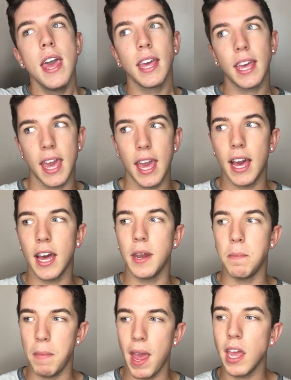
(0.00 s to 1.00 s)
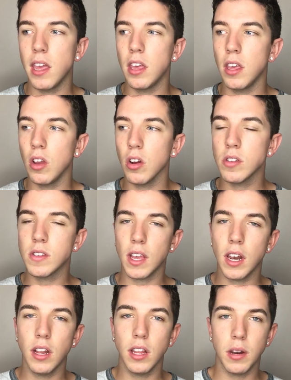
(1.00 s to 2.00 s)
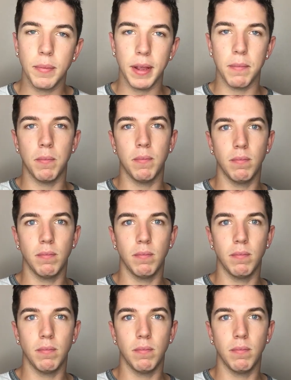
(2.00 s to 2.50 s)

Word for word: can make your skin a little bit